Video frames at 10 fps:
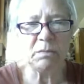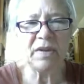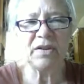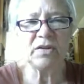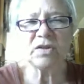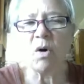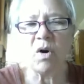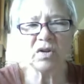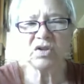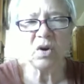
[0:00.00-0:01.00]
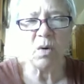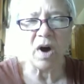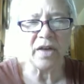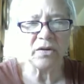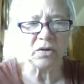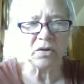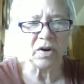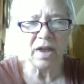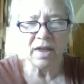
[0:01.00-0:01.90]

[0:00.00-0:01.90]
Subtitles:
but there's also other